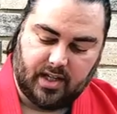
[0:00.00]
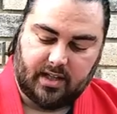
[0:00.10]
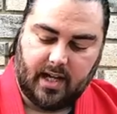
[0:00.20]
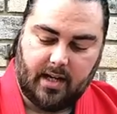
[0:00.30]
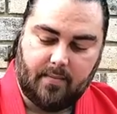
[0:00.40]
like
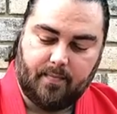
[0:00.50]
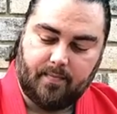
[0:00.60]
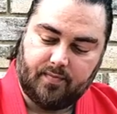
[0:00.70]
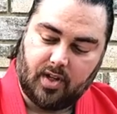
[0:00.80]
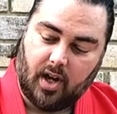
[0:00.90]
that,
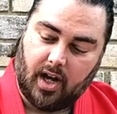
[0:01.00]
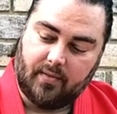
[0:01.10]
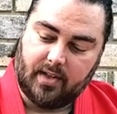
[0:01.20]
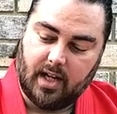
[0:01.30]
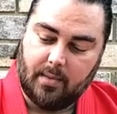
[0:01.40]
off
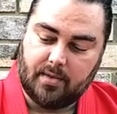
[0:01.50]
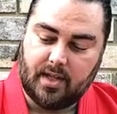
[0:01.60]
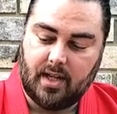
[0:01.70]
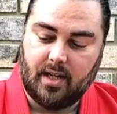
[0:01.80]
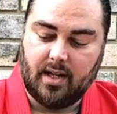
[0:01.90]
it comes.
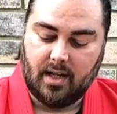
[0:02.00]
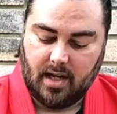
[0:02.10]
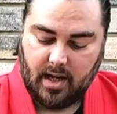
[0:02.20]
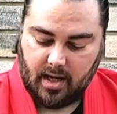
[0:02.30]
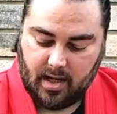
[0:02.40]

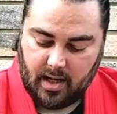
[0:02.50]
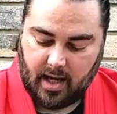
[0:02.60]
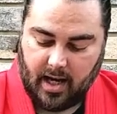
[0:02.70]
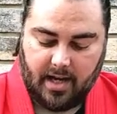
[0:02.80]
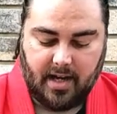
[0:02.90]

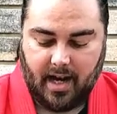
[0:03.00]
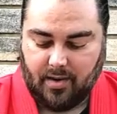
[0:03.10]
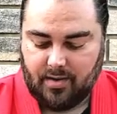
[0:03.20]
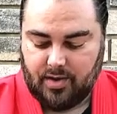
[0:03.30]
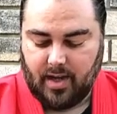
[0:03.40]
And now
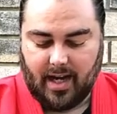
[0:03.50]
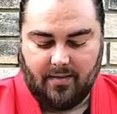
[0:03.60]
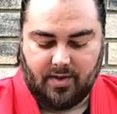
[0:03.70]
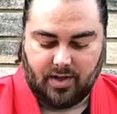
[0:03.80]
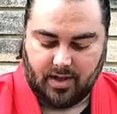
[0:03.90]
you
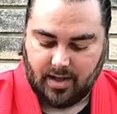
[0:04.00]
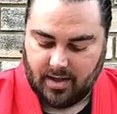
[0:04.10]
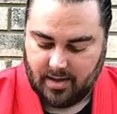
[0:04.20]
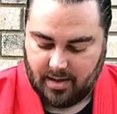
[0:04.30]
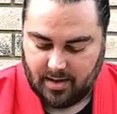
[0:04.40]
have your
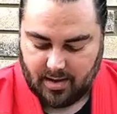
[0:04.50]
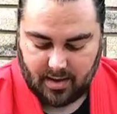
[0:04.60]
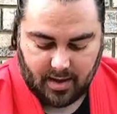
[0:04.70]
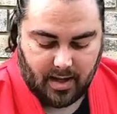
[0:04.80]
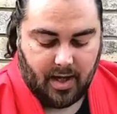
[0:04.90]

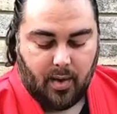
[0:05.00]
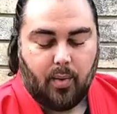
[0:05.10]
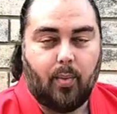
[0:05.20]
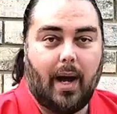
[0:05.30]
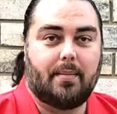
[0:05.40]

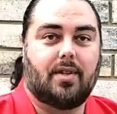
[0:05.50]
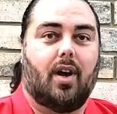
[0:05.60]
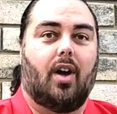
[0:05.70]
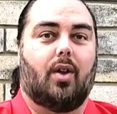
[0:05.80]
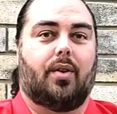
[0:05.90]
wraps
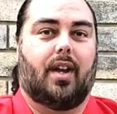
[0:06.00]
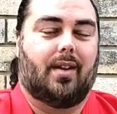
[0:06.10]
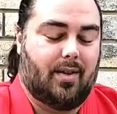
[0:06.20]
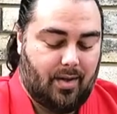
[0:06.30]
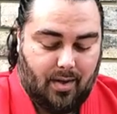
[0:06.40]
all the
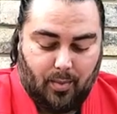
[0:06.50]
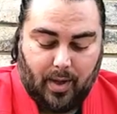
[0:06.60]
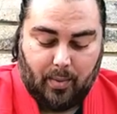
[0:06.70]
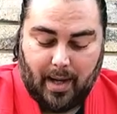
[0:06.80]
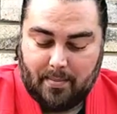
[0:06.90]

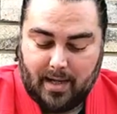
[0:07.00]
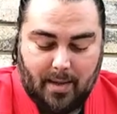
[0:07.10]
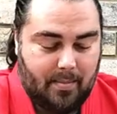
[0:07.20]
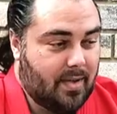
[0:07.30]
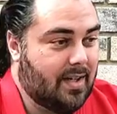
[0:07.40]
way wrapped
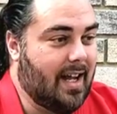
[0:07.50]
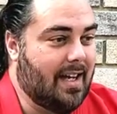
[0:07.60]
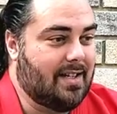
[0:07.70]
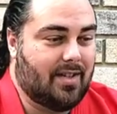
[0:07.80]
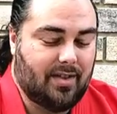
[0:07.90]
up,
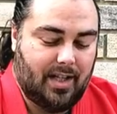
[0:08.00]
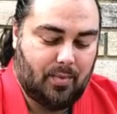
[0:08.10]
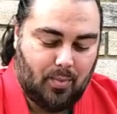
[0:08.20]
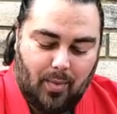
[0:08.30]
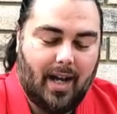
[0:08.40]
nice,
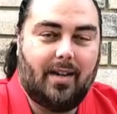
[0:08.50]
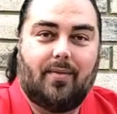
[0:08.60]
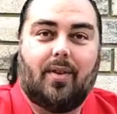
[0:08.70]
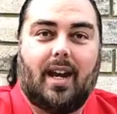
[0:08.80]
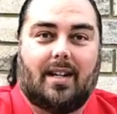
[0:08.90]
clean, ready
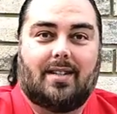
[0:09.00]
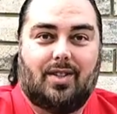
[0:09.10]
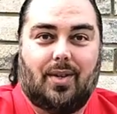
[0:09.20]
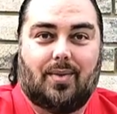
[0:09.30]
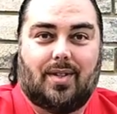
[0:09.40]
for next
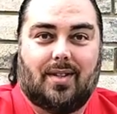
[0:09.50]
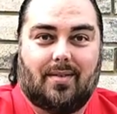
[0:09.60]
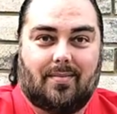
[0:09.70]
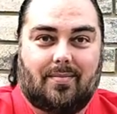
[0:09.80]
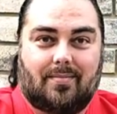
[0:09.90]
use.
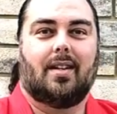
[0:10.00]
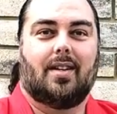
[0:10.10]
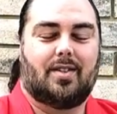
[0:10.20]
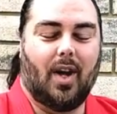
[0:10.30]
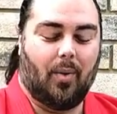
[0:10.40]

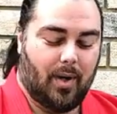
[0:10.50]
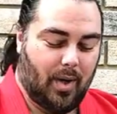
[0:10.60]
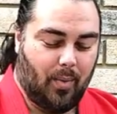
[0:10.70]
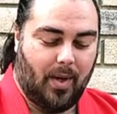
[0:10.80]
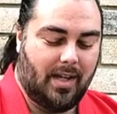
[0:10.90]
So,
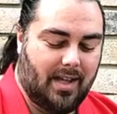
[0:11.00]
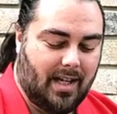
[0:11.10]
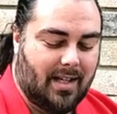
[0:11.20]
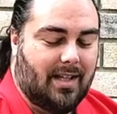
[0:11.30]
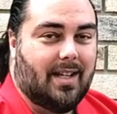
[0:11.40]
what do you think
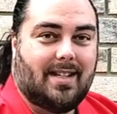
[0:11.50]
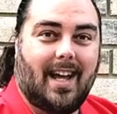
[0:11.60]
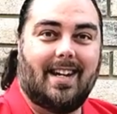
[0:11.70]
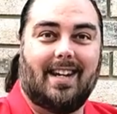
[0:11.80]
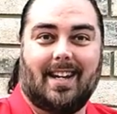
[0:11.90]
of this
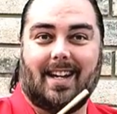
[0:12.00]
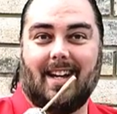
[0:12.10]
idea?